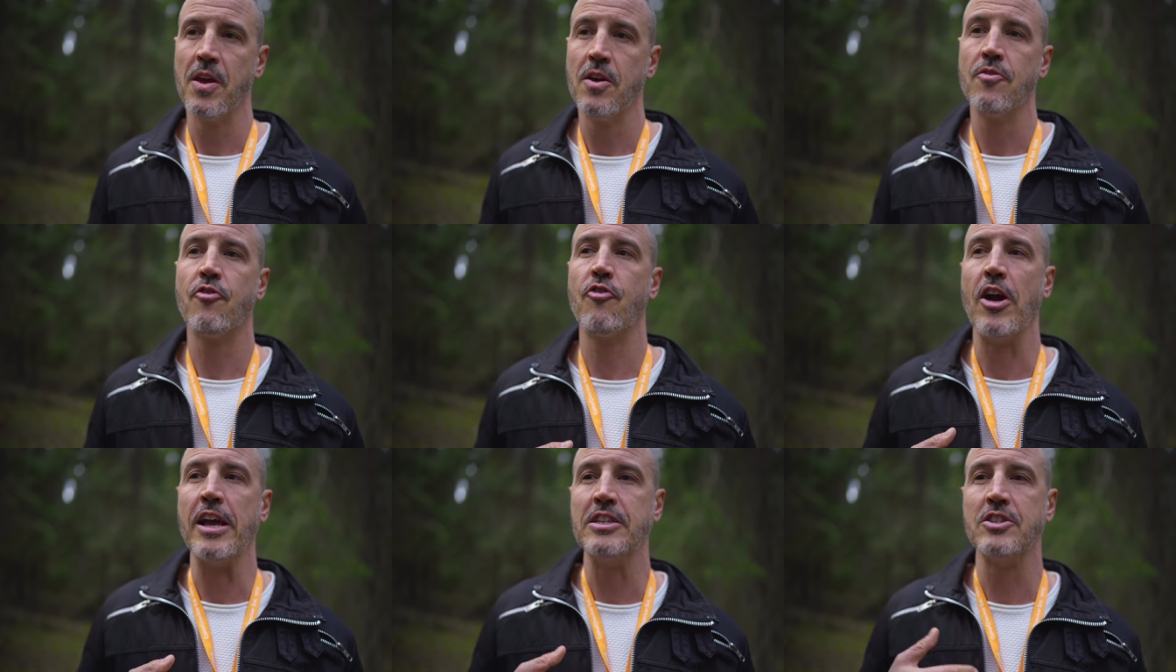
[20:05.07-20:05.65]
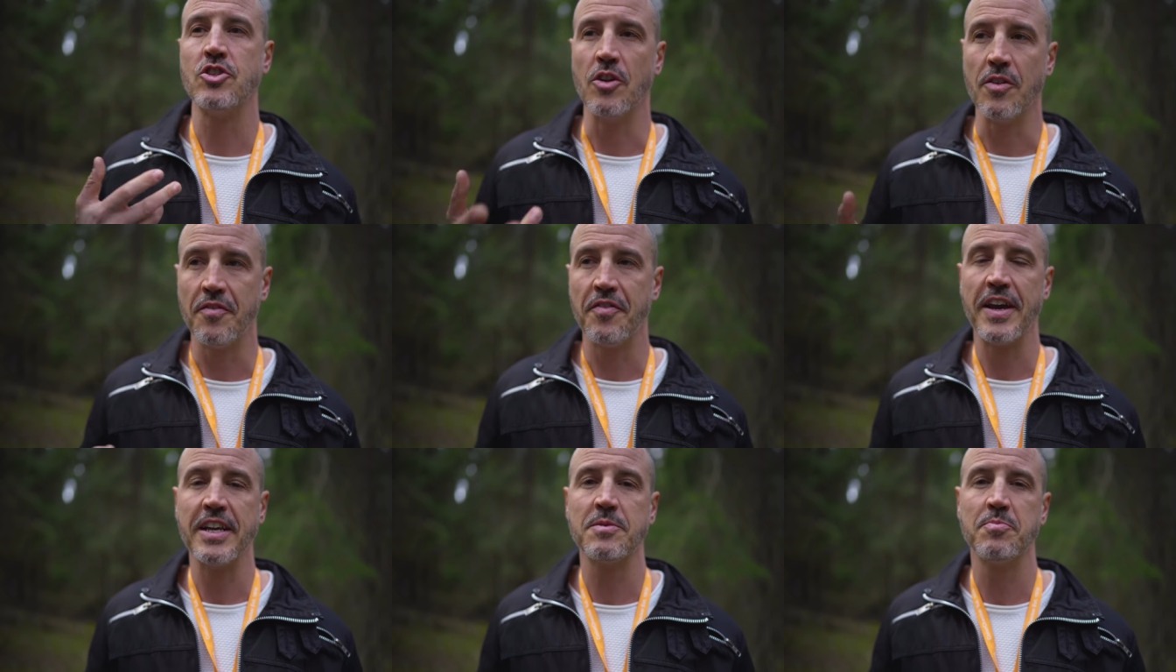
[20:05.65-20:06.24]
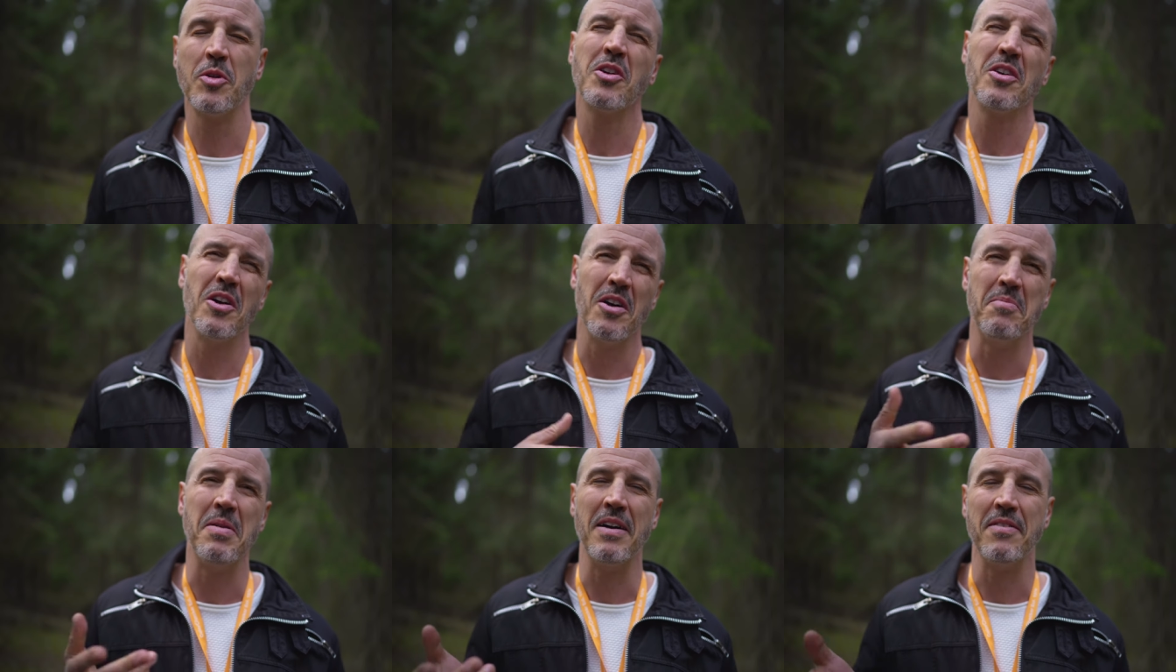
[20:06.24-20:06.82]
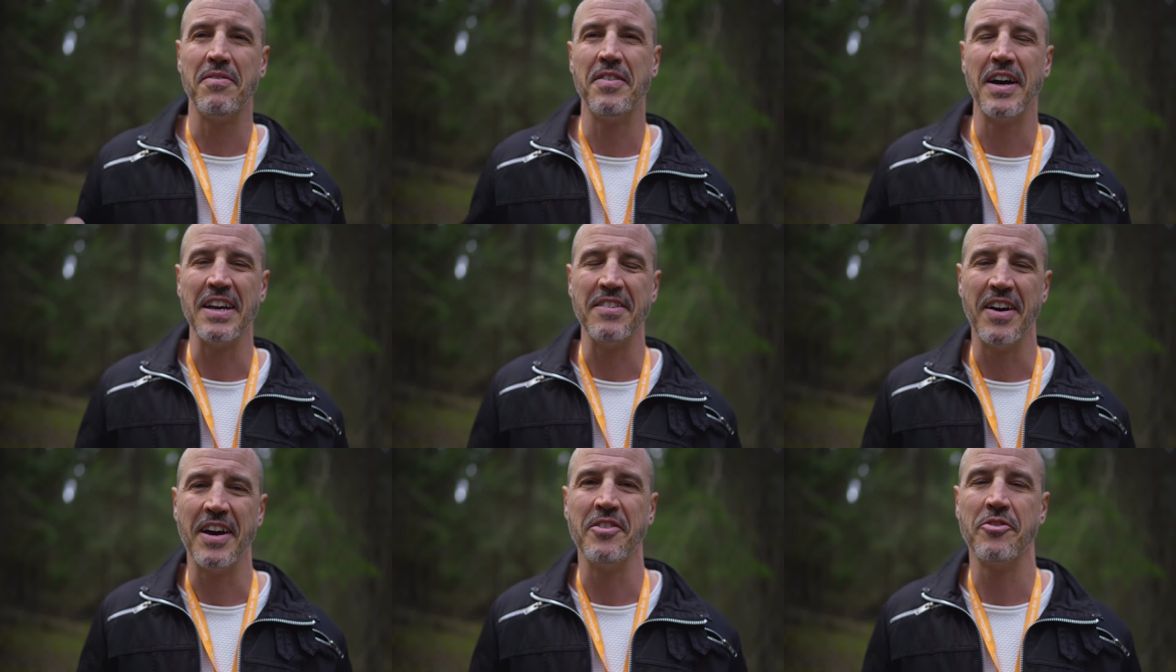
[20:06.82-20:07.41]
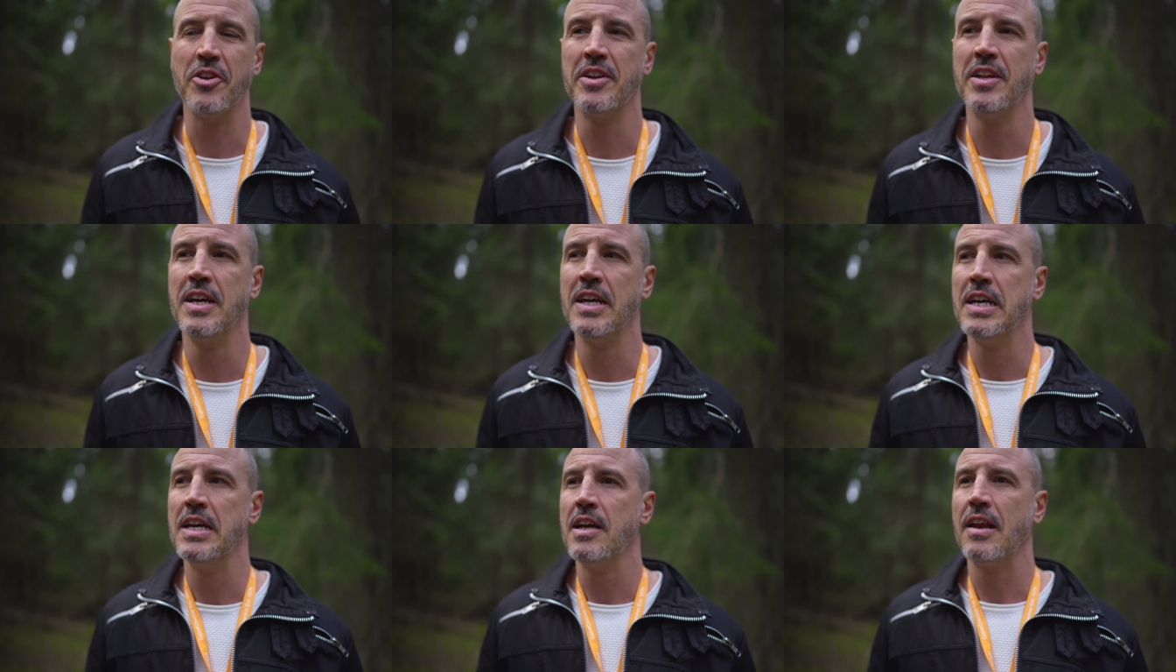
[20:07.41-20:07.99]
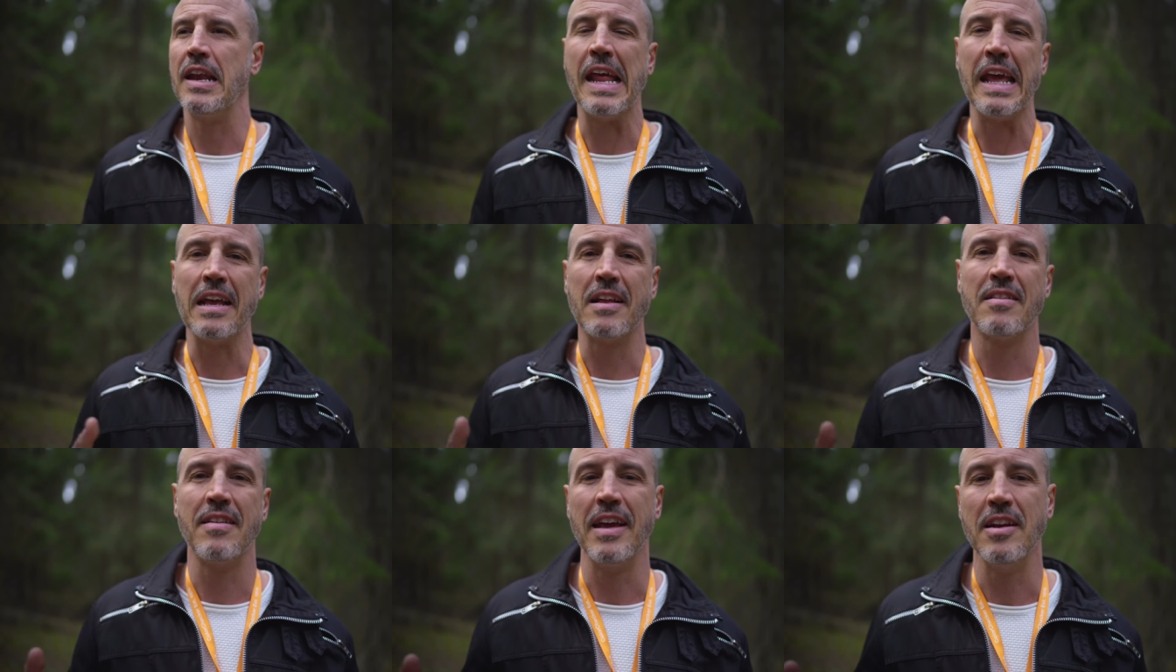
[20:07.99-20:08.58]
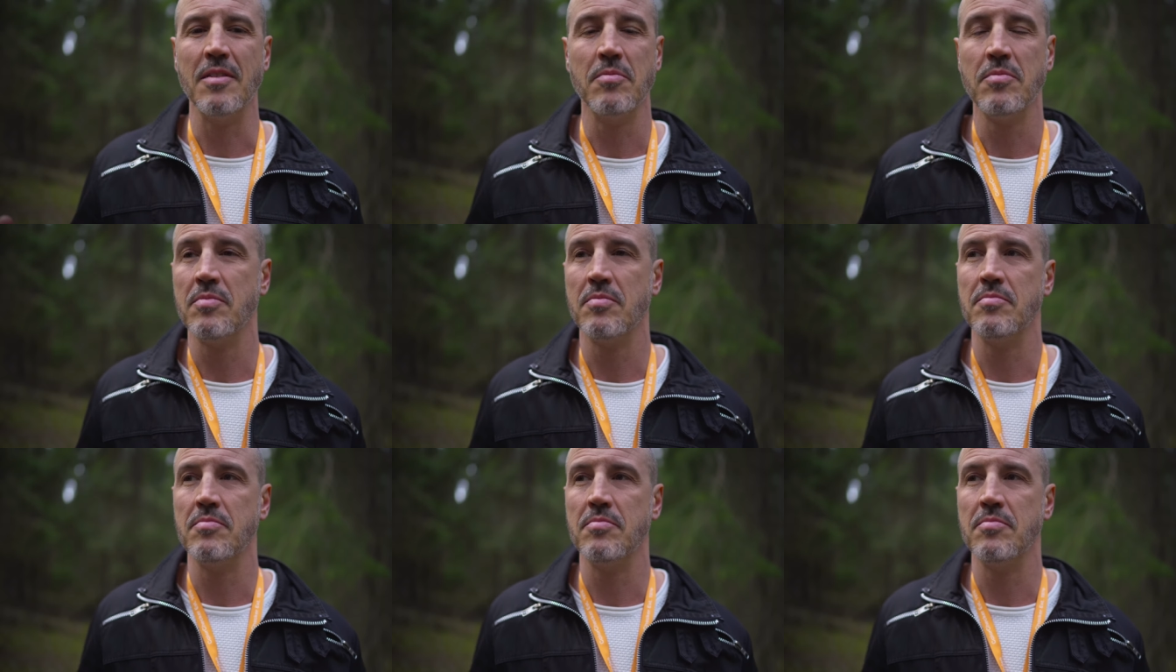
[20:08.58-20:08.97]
friends on Facebook, above five hundred, LinkedIn,